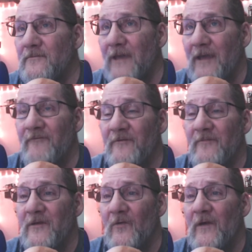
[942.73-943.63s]
Gave him
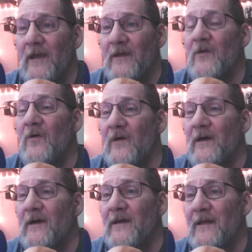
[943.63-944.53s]
the okay to go
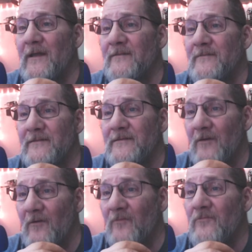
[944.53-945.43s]
ahead
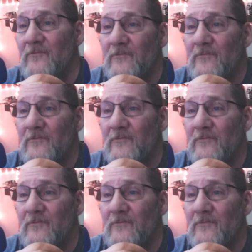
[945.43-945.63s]
and,